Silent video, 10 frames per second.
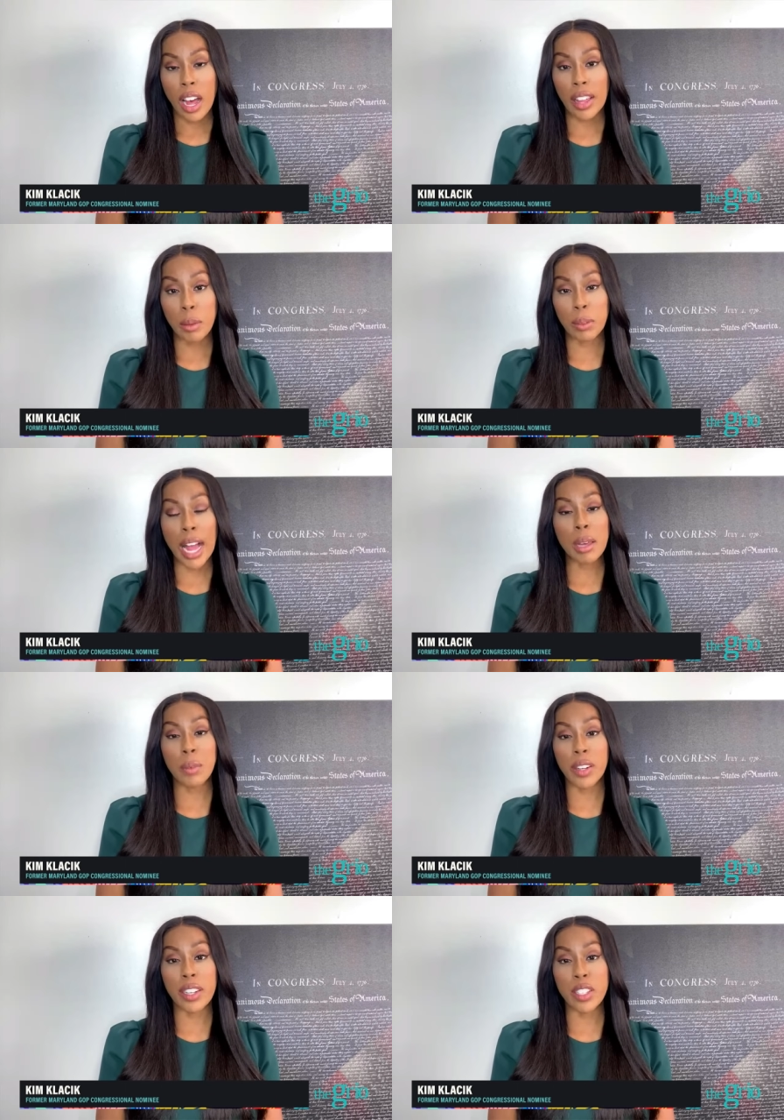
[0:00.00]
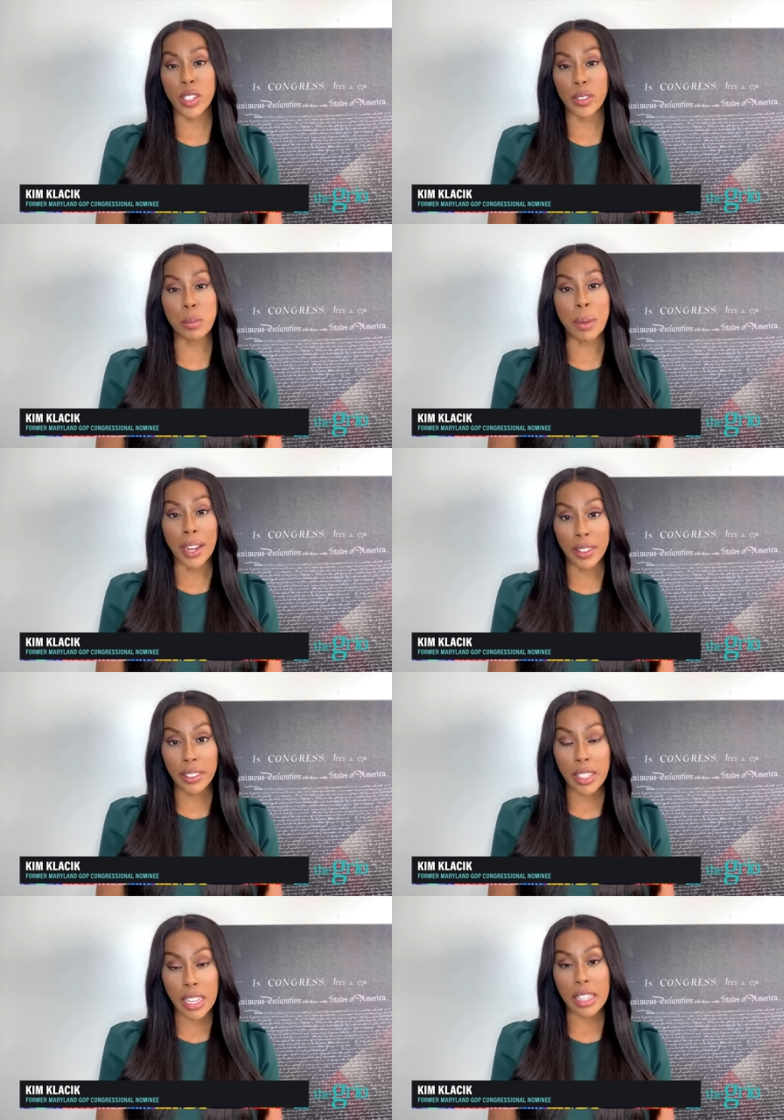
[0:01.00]
Uh, the black community deserves
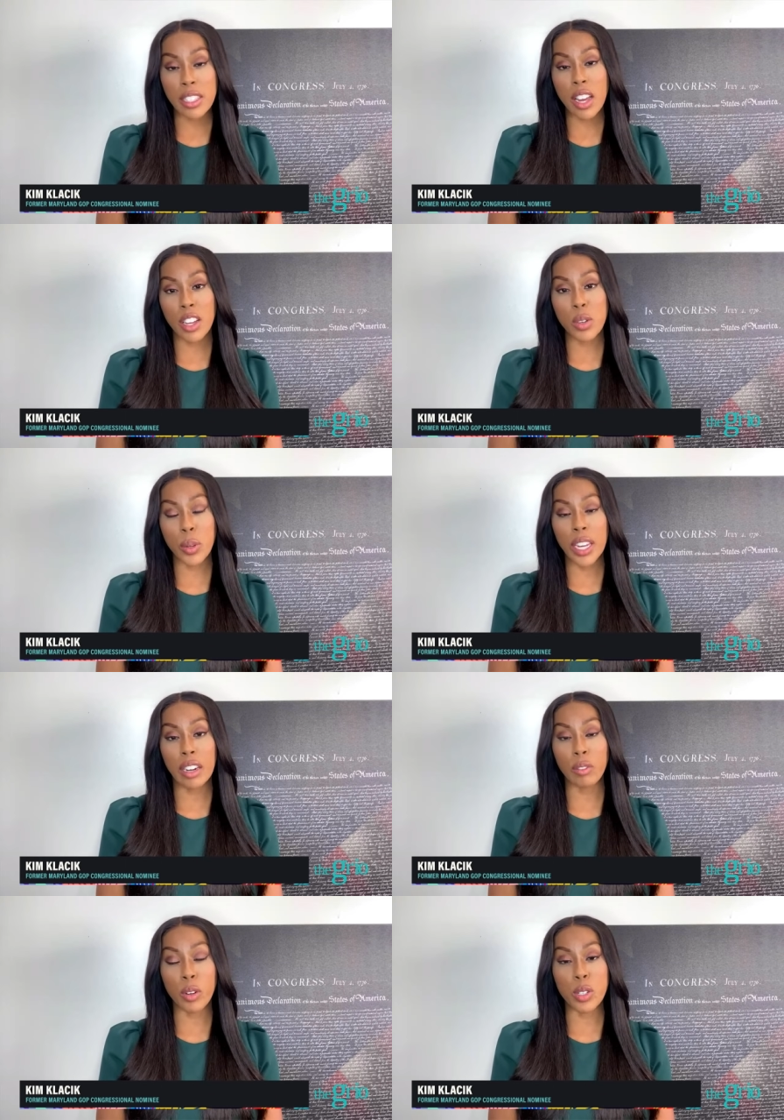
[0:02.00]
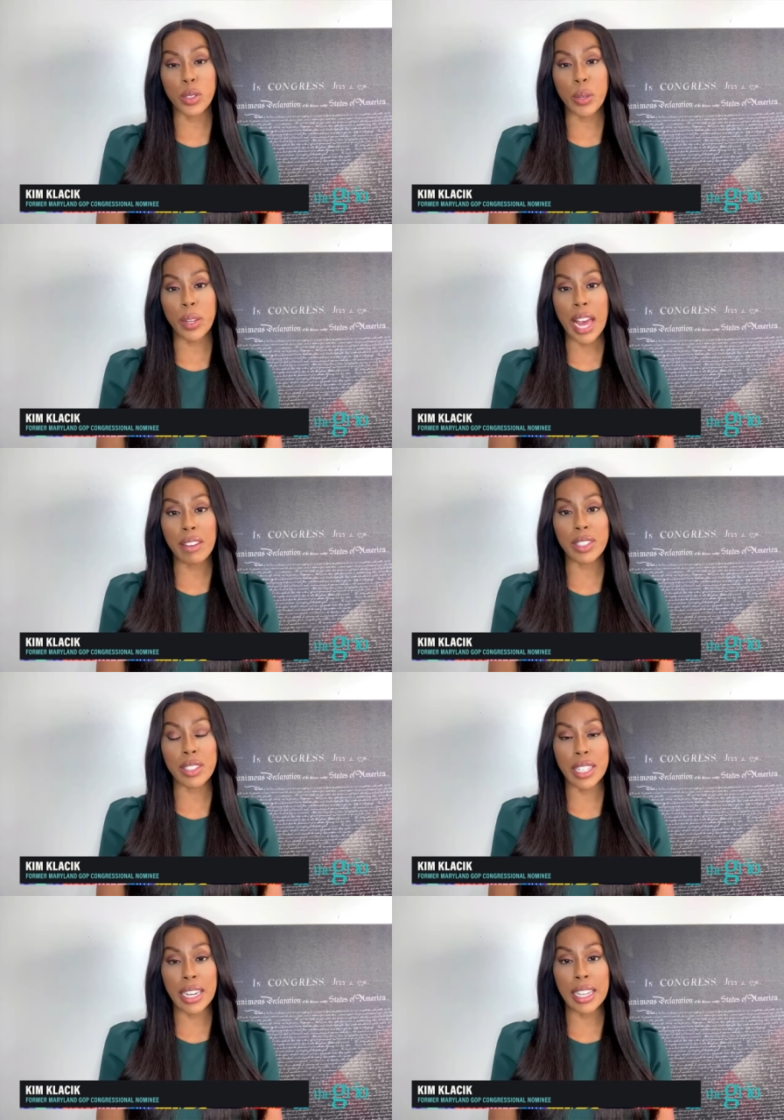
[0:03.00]
better in this country. Unfortunately, we
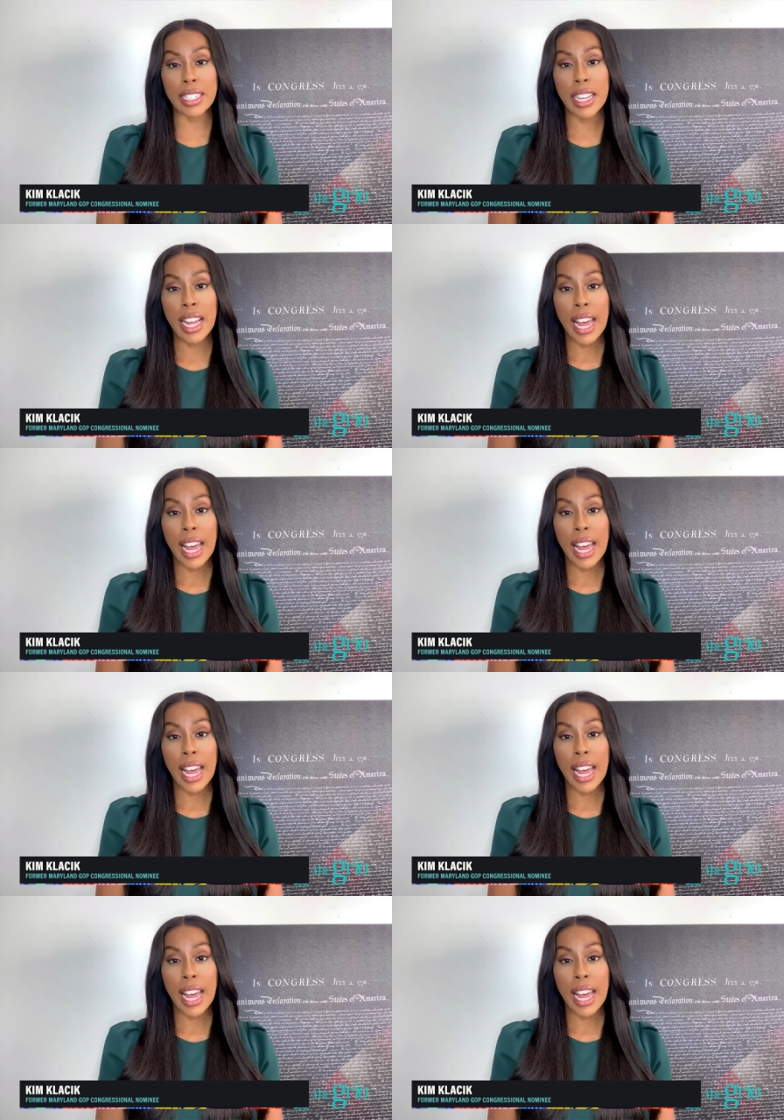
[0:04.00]
haven't seen it.